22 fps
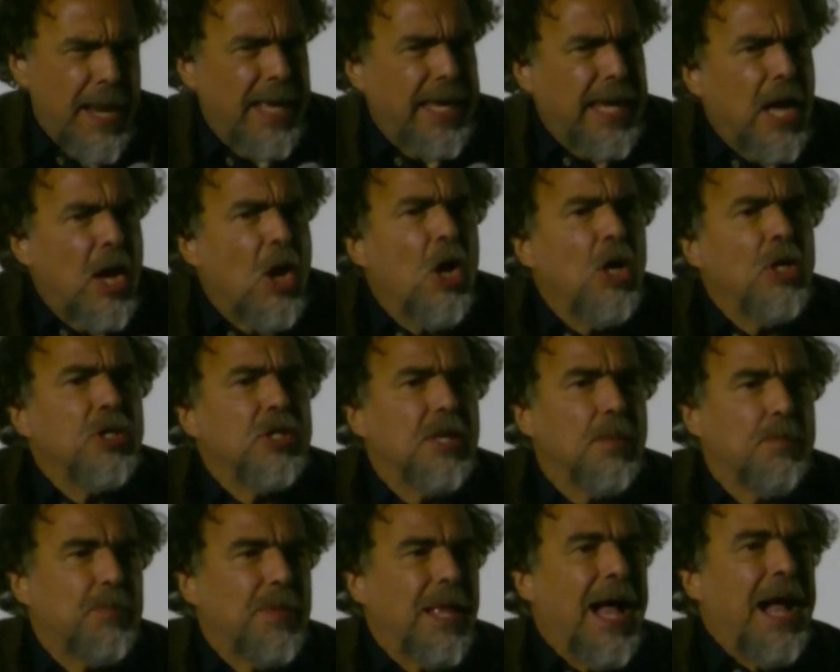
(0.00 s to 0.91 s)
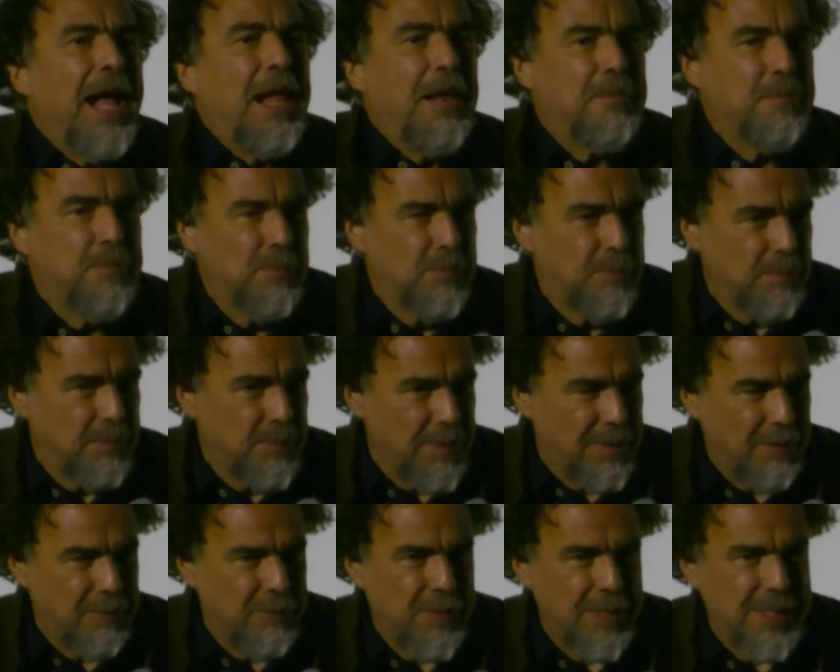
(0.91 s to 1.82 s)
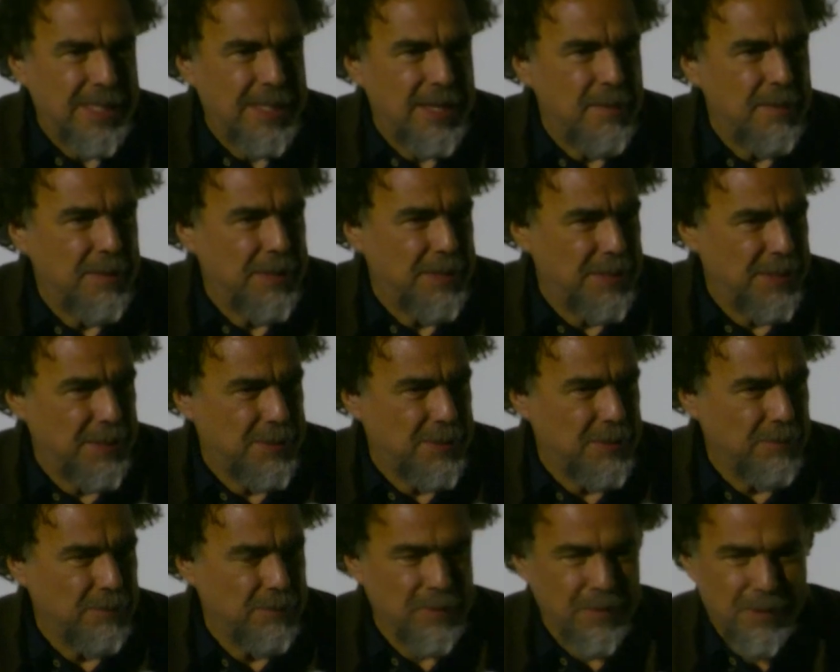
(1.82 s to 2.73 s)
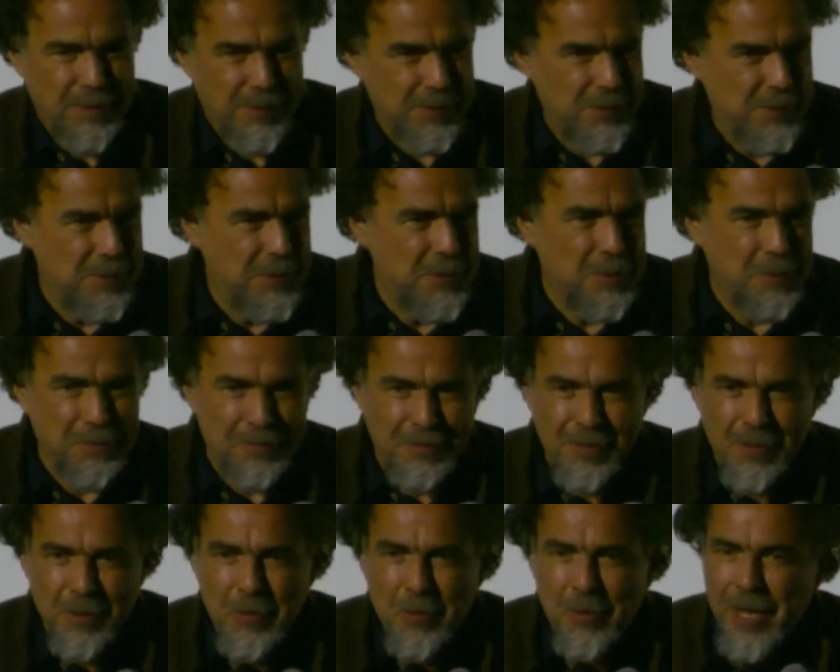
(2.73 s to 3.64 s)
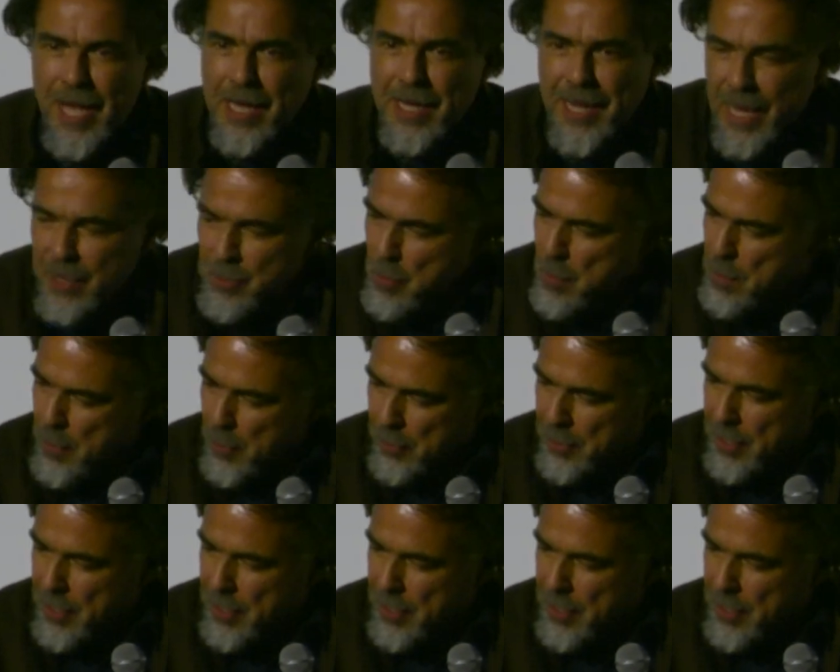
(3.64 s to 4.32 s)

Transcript: like a concept album of the 70s of, you know, like that. You